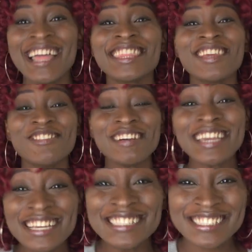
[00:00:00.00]
The
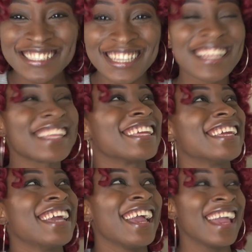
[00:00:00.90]
wigs,
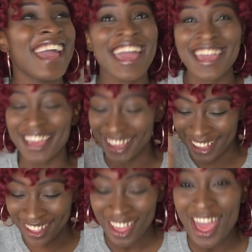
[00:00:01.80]
hey,